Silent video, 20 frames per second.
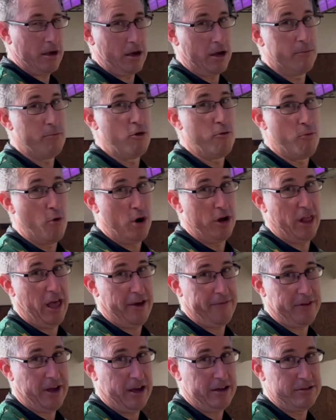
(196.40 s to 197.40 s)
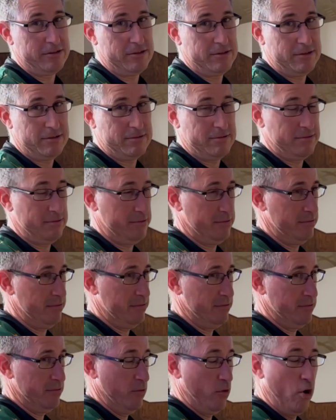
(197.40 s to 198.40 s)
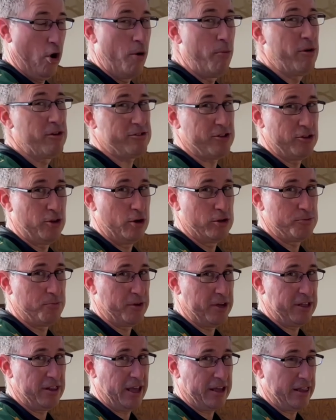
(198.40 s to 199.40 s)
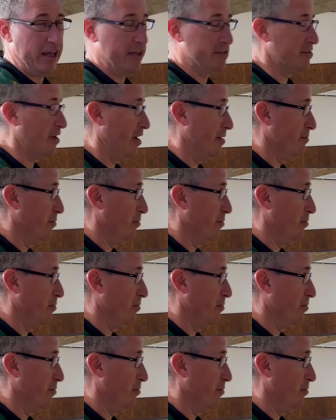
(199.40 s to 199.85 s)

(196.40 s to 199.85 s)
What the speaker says: And move more left, guys. We're almost a nosebleed like last time.